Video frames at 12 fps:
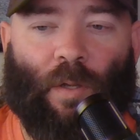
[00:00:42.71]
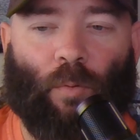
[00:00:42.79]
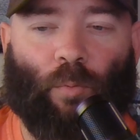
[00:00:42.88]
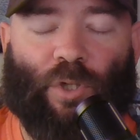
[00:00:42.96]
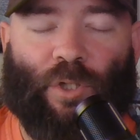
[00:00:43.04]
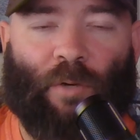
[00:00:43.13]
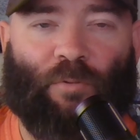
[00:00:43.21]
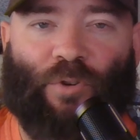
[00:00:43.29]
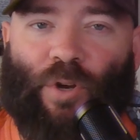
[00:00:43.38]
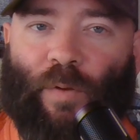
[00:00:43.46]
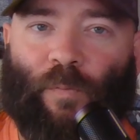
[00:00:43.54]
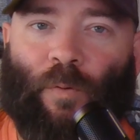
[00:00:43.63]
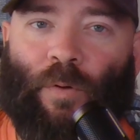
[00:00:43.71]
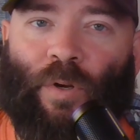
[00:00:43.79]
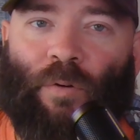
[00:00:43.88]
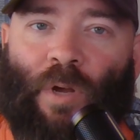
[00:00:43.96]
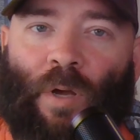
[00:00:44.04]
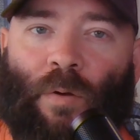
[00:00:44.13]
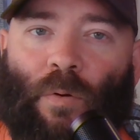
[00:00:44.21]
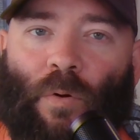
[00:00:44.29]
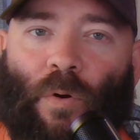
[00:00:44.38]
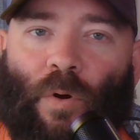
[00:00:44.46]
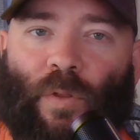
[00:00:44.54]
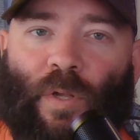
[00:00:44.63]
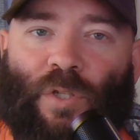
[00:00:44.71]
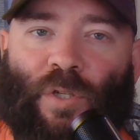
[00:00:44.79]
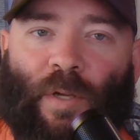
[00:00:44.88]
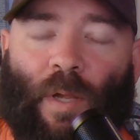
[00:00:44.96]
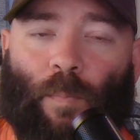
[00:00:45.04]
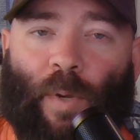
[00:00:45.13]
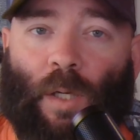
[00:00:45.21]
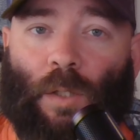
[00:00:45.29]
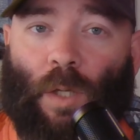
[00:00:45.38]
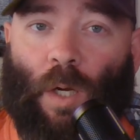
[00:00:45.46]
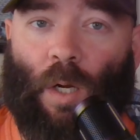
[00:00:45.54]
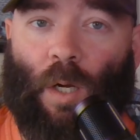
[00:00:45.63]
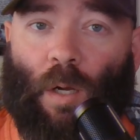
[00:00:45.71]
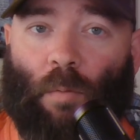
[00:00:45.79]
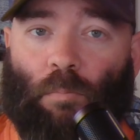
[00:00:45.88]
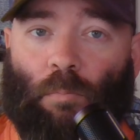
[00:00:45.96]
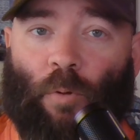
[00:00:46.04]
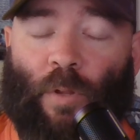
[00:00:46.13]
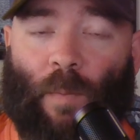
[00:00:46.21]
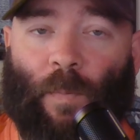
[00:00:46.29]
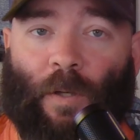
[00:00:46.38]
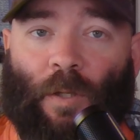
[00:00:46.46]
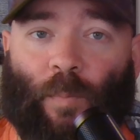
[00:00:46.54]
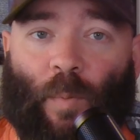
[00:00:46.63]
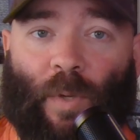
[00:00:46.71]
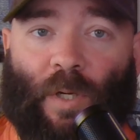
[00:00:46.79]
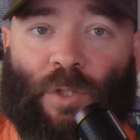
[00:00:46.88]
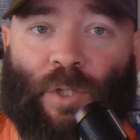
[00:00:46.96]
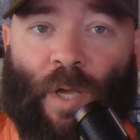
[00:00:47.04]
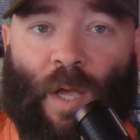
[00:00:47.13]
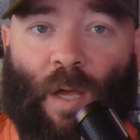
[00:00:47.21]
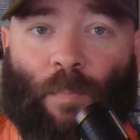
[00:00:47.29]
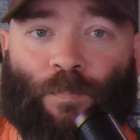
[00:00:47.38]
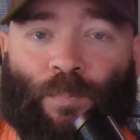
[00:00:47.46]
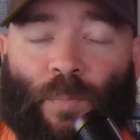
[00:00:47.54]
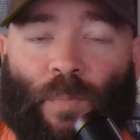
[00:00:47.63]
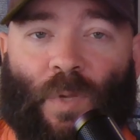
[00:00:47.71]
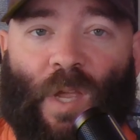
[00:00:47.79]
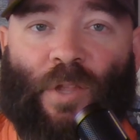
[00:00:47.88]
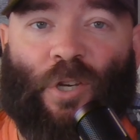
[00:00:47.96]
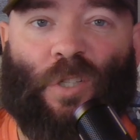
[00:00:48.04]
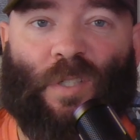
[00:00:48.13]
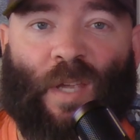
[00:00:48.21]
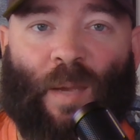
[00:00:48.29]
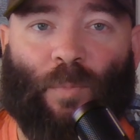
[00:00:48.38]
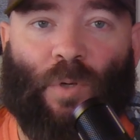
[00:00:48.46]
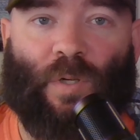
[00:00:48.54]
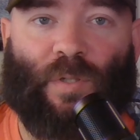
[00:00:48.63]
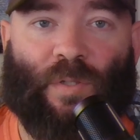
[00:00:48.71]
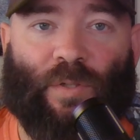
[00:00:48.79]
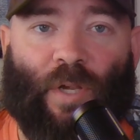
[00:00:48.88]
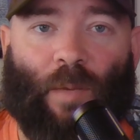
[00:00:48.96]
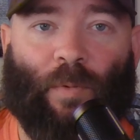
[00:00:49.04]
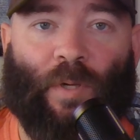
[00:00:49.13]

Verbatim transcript: Was she really floating around, or did she get picked up when they picked up the big chap and they just kept her asleep?